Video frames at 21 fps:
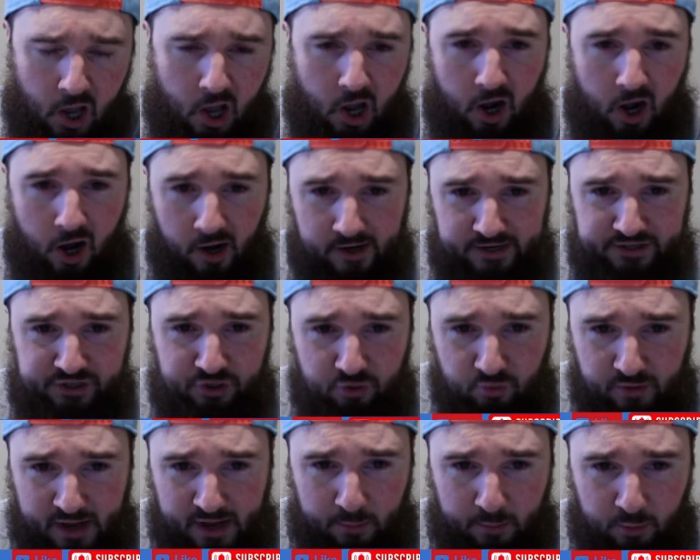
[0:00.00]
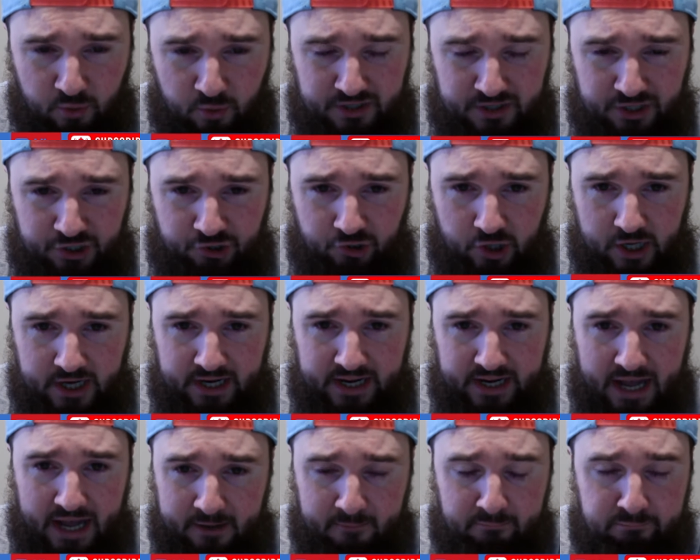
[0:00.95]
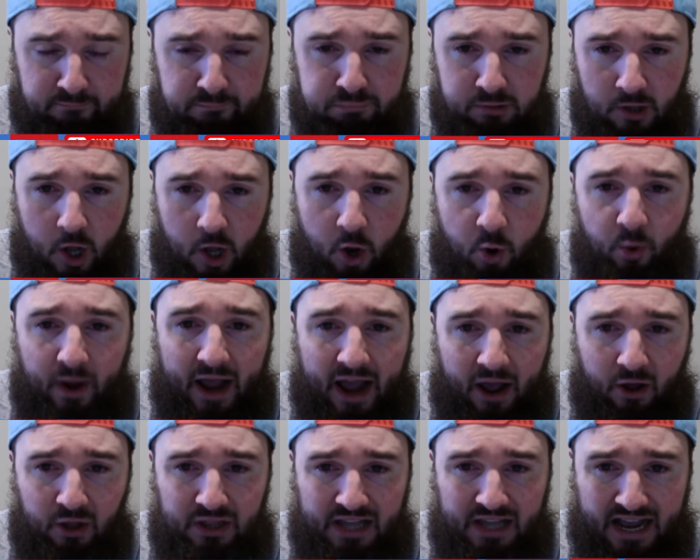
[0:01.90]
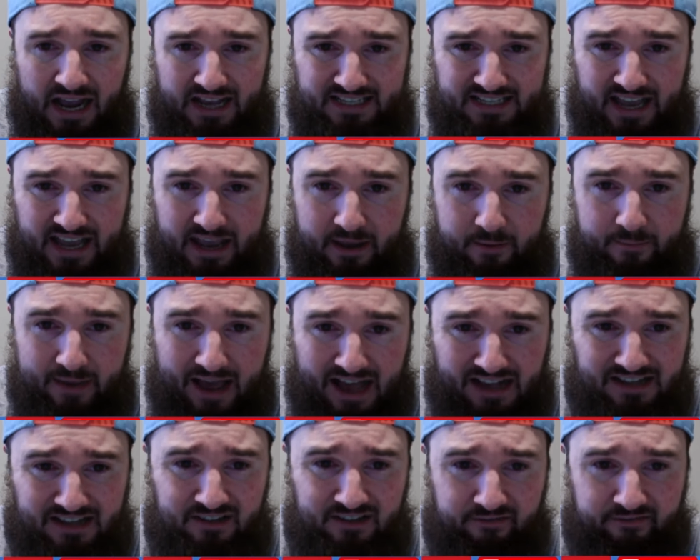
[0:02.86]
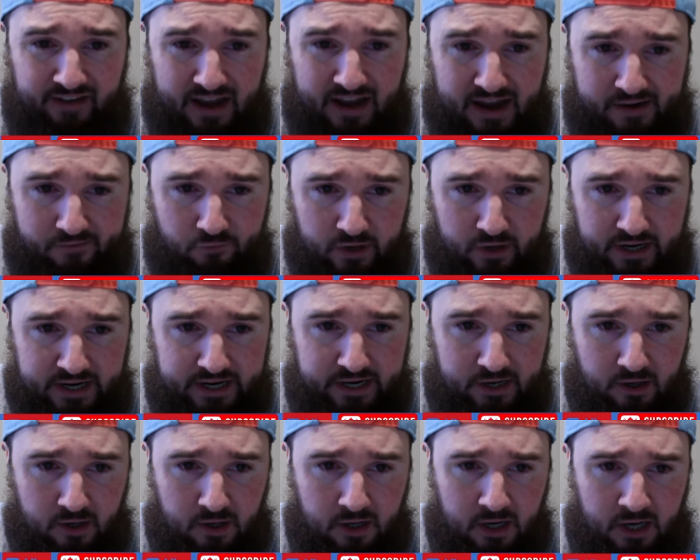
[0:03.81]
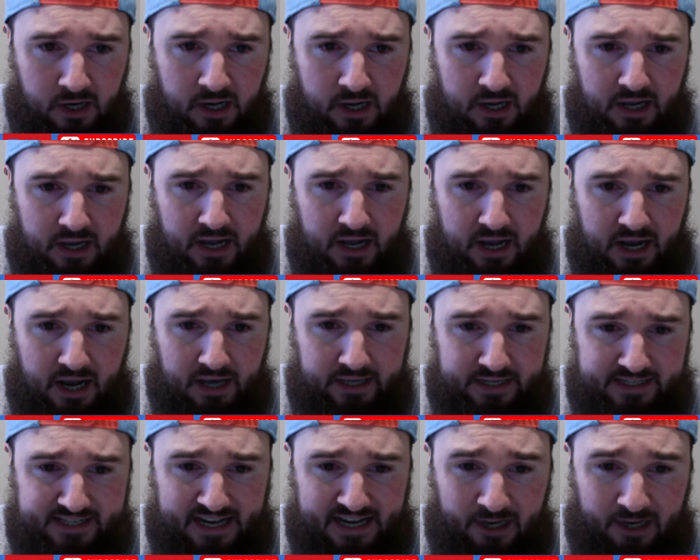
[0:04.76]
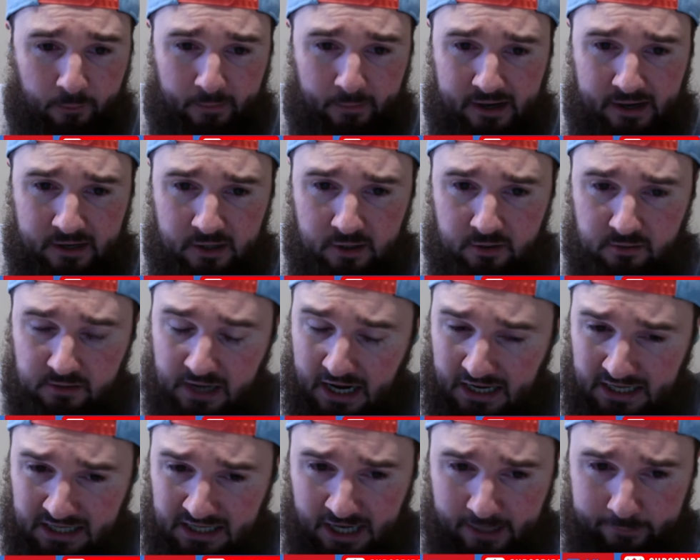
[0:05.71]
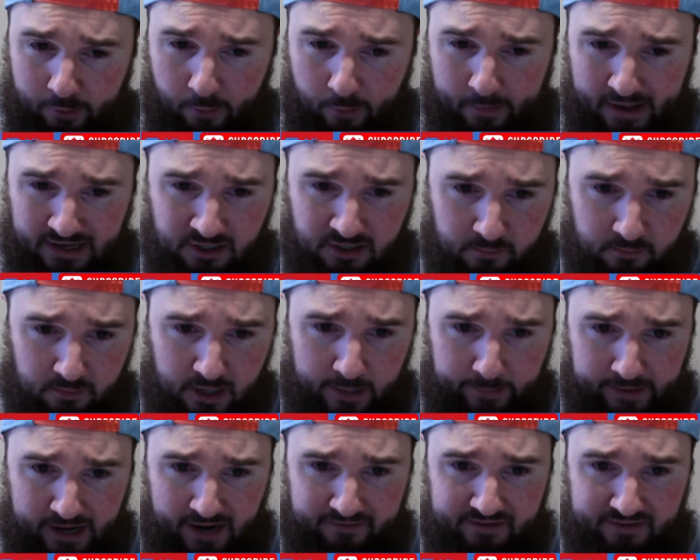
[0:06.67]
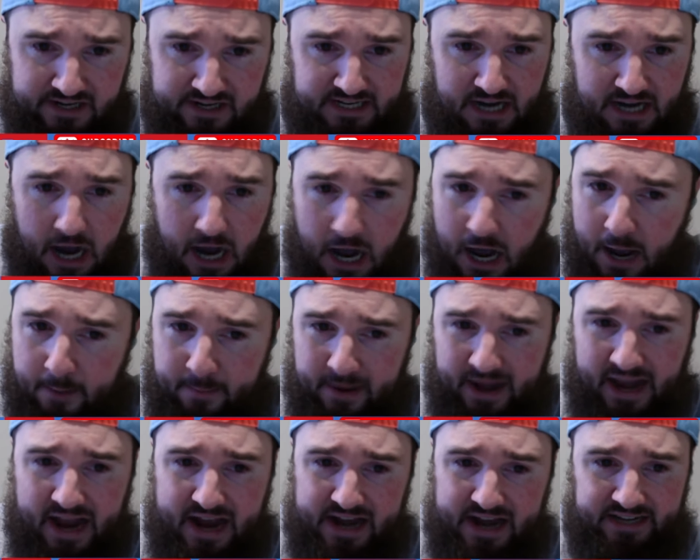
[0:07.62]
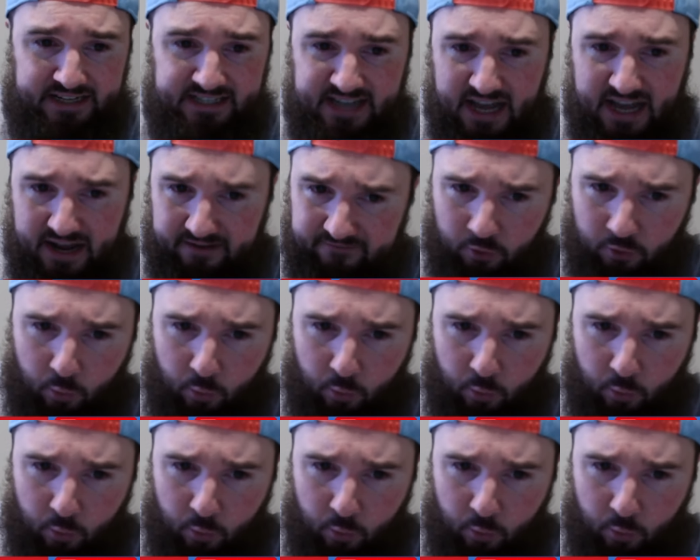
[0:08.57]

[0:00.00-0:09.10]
on a two-game losing streak, getting blown out last game as the favorite here. And Sacramento got a lot of momentum coming off a dominating Denver